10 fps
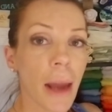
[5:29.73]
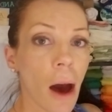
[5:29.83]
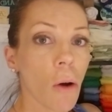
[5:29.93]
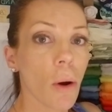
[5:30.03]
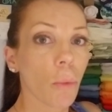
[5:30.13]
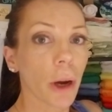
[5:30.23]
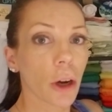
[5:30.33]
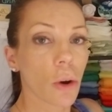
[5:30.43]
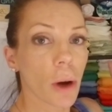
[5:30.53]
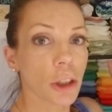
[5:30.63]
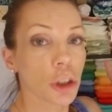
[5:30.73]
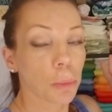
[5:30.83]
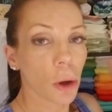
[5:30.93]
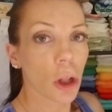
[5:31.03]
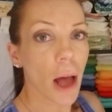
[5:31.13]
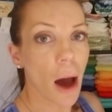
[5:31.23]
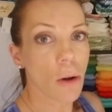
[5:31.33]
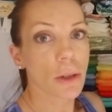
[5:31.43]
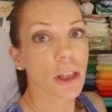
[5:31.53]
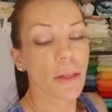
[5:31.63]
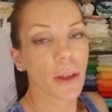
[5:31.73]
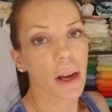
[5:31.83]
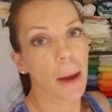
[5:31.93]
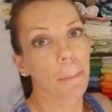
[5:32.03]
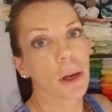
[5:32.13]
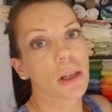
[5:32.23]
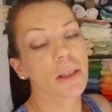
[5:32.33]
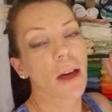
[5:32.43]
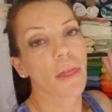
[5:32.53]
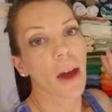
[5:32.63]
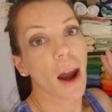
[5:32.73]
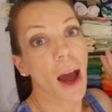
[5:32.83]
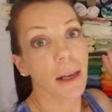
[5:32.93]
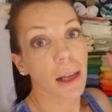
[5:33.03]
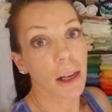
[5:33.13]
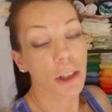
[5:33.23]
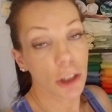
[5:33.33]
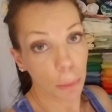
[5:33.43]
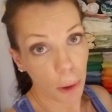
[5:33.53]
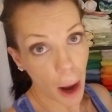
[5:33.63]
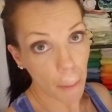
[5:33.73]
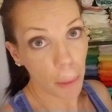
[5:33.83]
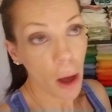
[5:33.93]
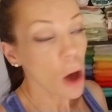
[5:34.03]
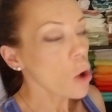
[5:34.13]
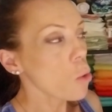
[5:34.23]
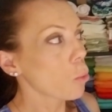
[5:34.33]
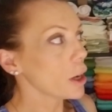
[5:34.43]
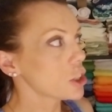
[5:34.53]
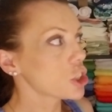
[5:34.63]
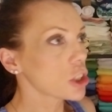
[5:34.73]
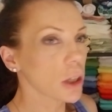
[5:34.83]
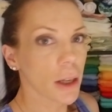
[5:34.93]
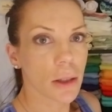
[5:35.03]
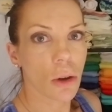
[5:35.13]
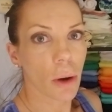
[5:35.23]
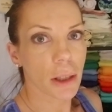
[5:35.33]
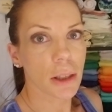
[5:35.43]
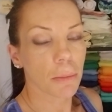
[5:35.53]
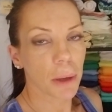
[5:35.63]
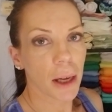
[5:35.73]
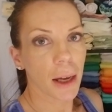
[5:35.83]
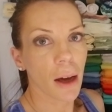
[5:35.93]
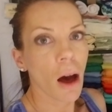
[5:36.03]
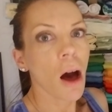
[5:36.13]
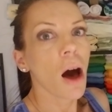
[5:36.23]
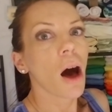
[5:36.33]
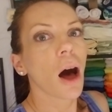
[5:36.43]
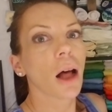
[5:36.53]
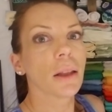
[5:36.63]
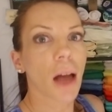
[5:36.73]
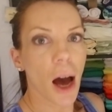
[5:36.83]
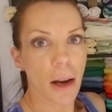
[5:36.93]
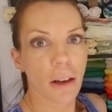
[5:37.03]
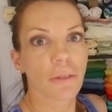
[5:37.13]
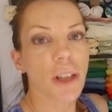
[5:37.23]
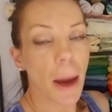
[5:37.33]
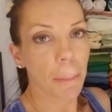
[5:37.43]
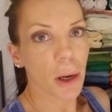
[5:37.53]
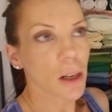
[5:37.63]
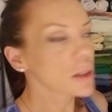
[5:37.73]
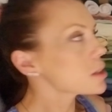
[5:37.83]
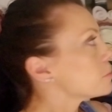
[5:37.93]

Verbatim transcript: Now we're going to pull out the diapers that I need to prep, which is going to be a lot of diapers.